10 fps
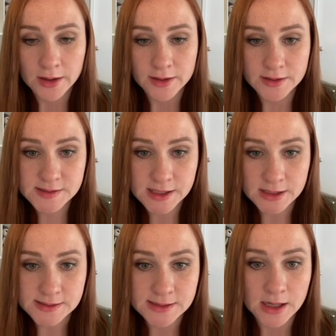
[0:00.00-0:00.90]
It
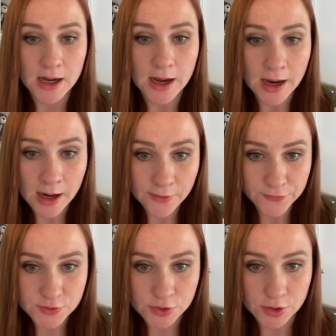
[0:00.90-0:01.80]
says
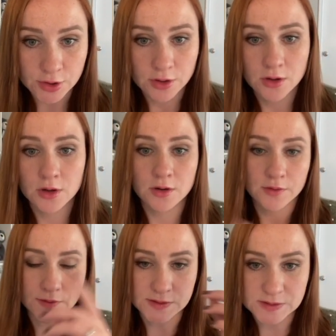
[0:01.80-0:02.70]
after
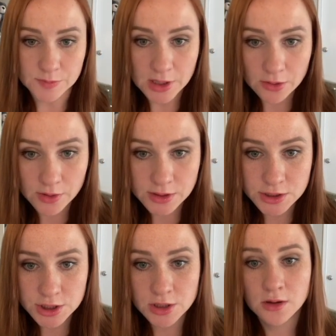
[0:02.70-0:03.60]
this
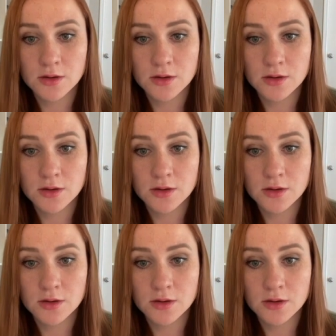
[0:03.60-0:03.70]
marriage,